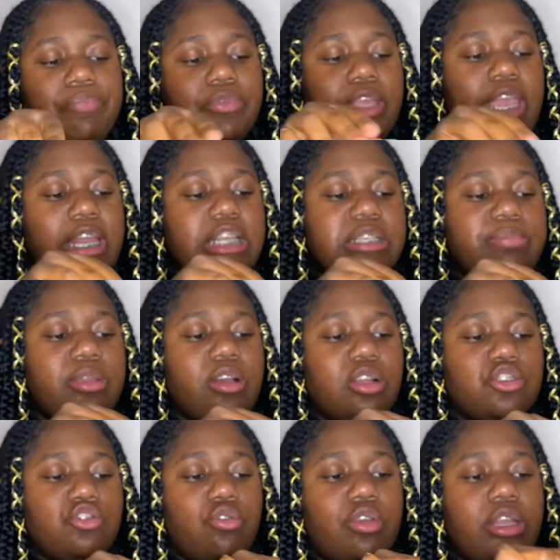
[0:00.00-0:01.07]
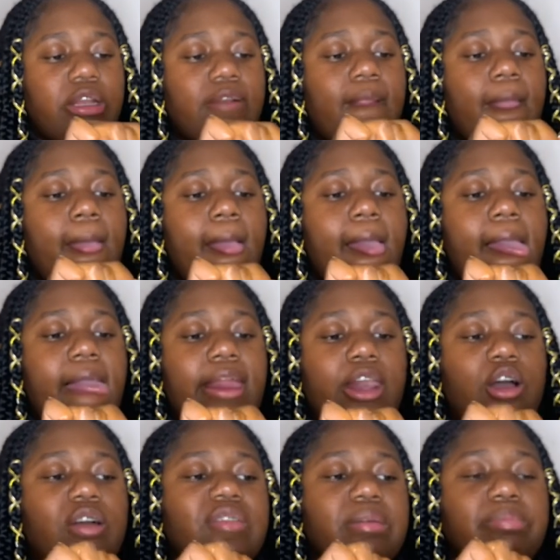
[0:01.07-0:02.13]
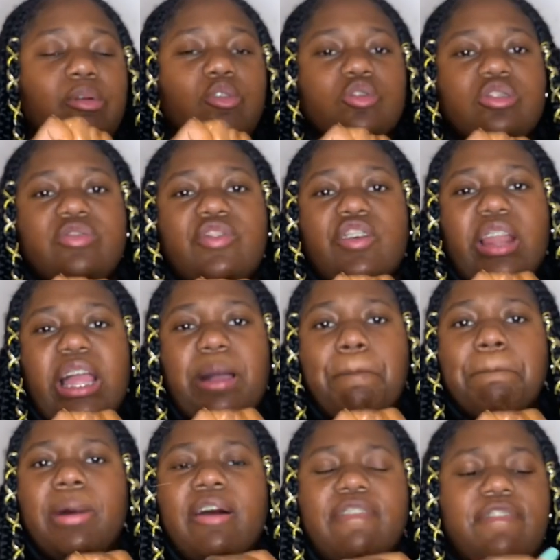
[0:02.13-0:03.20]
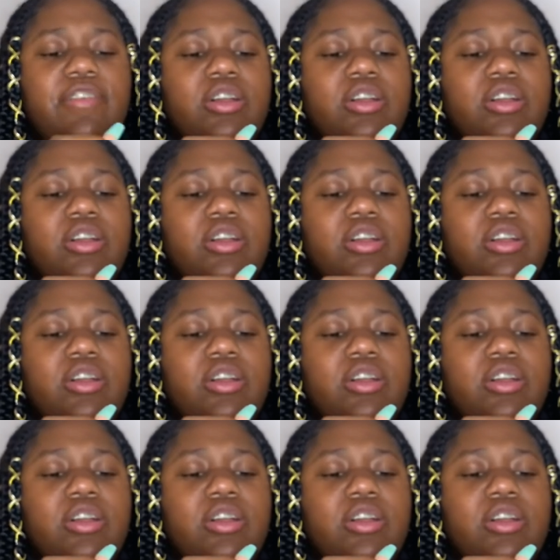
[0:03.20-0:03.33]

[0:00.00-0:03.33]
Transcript: Can't just be all joking and gonna post for like a month